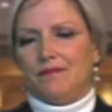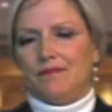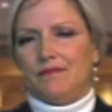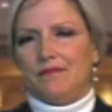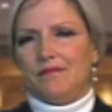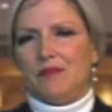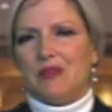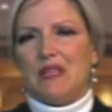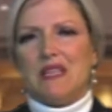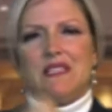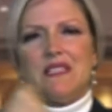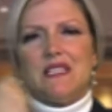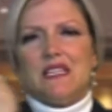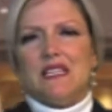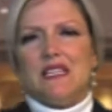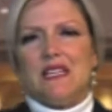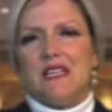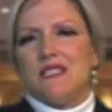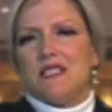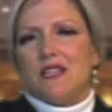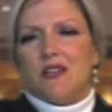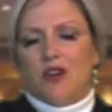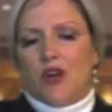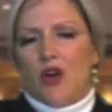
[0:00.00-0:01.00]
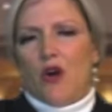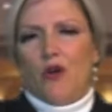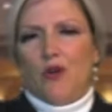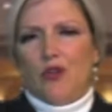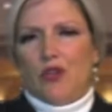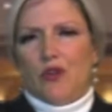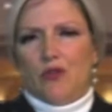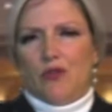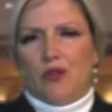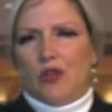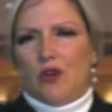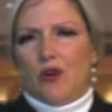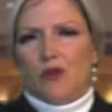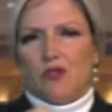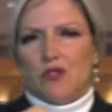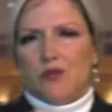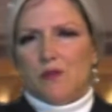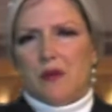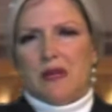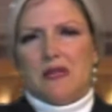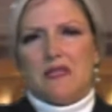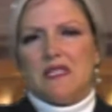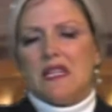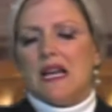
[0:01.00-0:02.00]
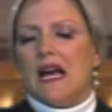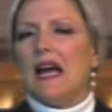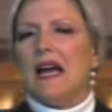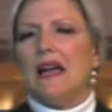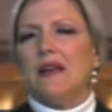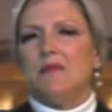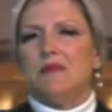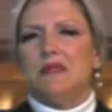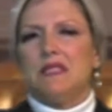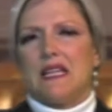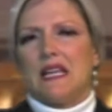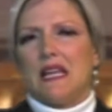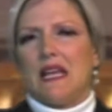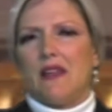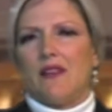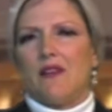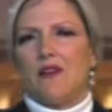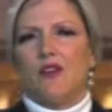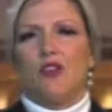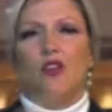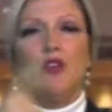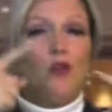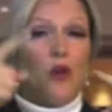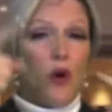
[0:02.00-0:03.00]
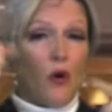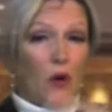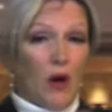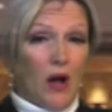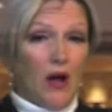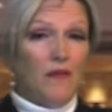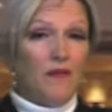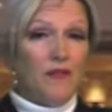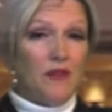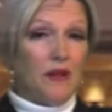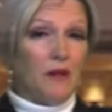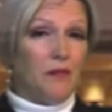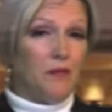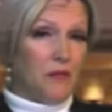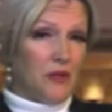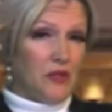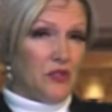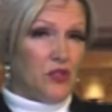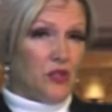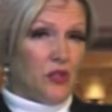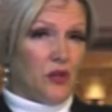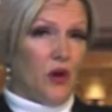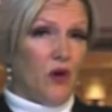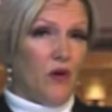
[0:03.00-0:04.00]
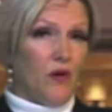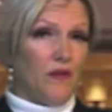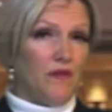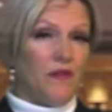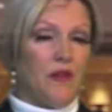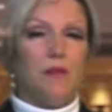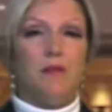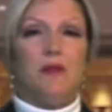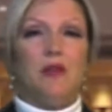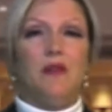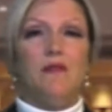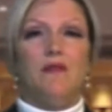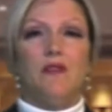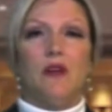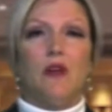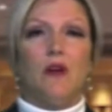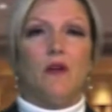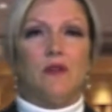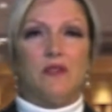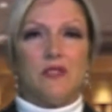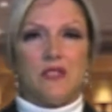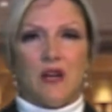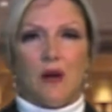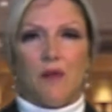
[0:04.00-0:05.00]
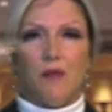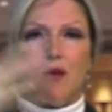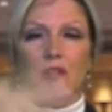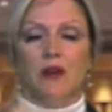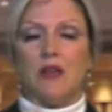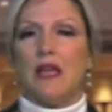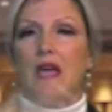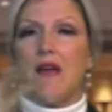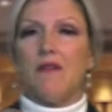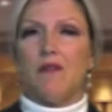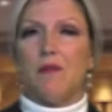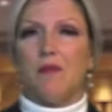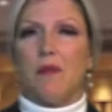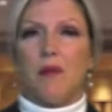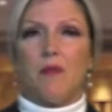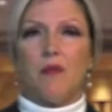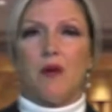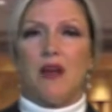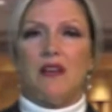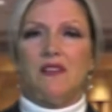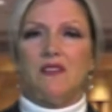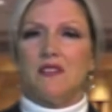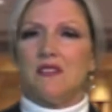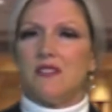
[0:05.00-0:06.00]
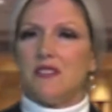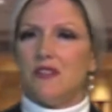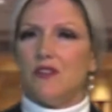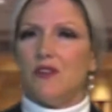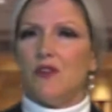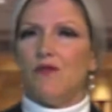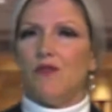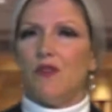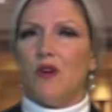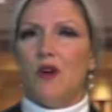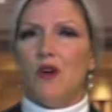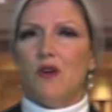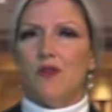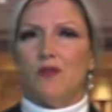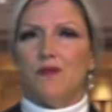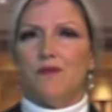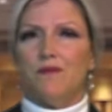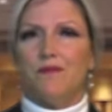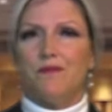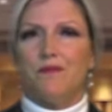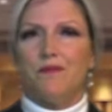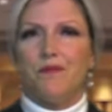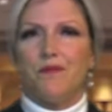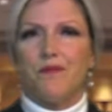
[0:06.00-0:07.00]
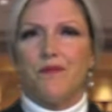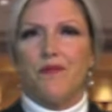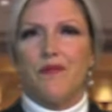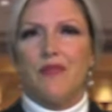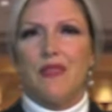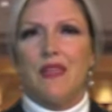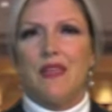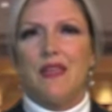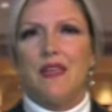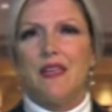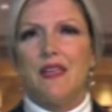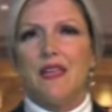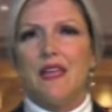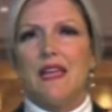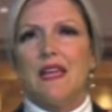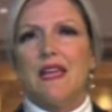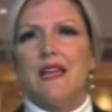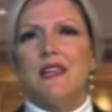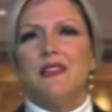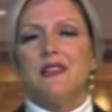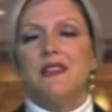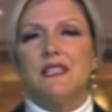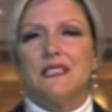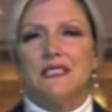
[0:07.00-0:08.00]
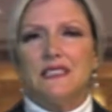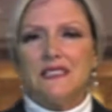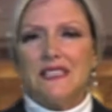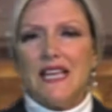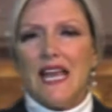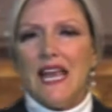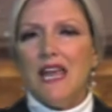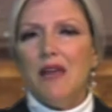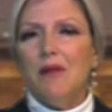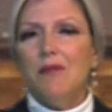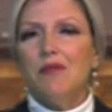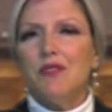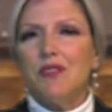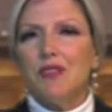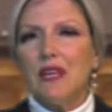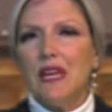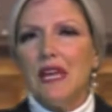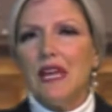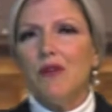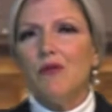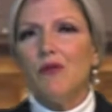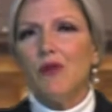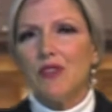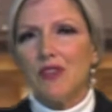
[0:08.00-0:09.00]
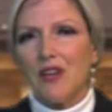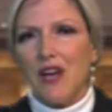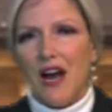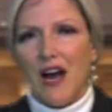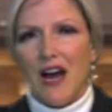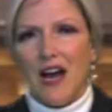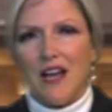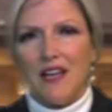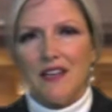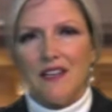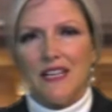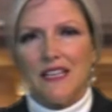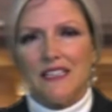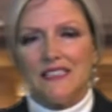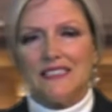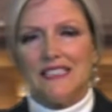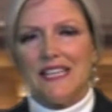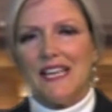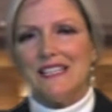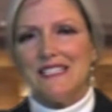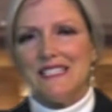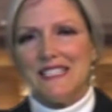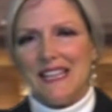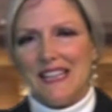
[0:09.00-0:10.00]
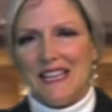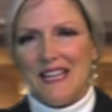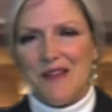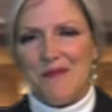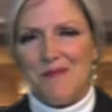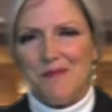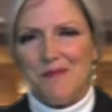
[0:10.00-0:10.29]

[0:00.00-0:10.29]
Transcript: Because he doesn't know you. You don't spend time together. You know of him, but you know of him. You even know his number. You have it memorized. It's in your phone. The same thing with God, I said to them.